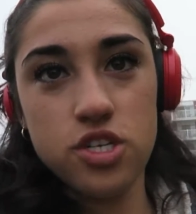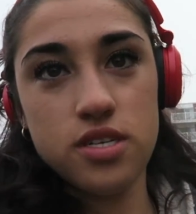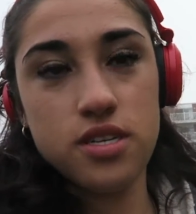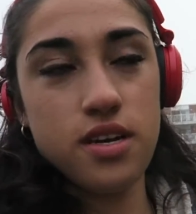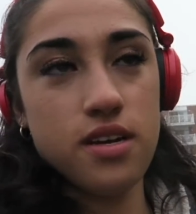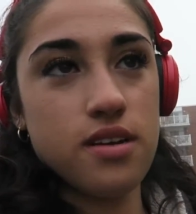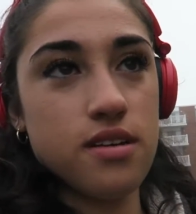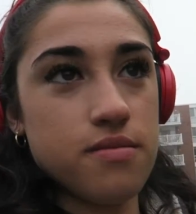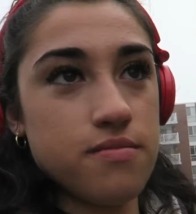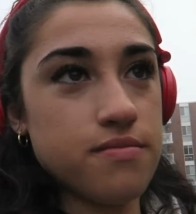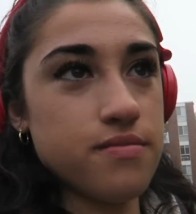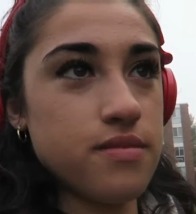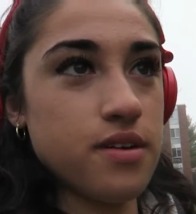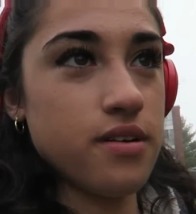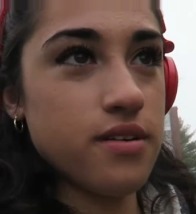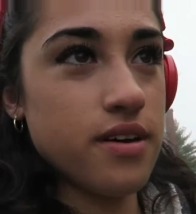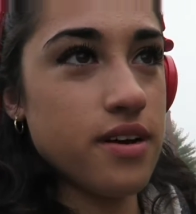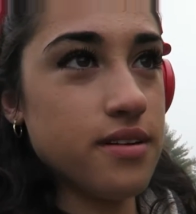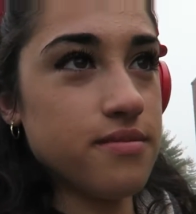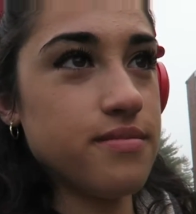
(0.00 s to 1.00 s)
Just kidding.
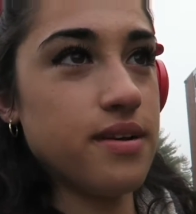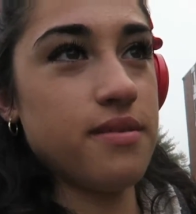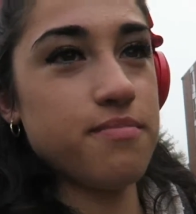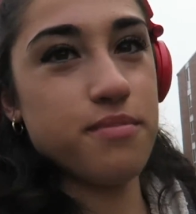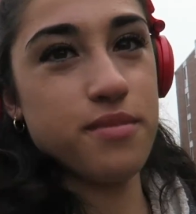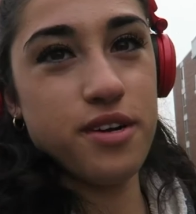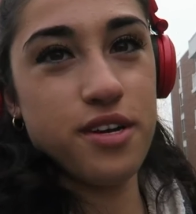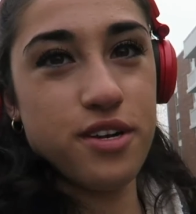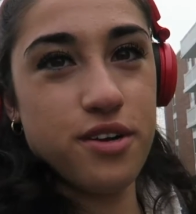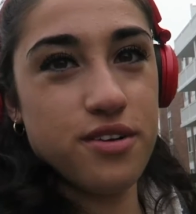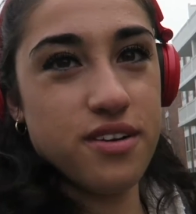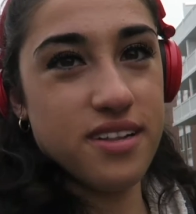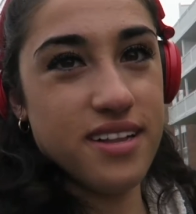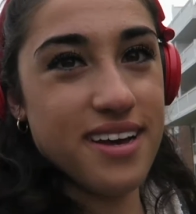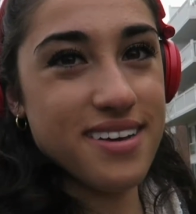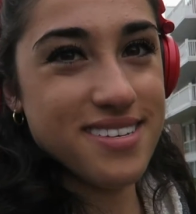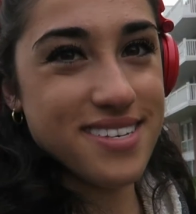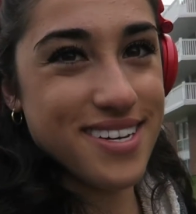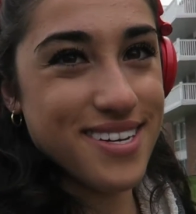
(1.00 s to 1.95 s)
Alright, I'm gonna go to class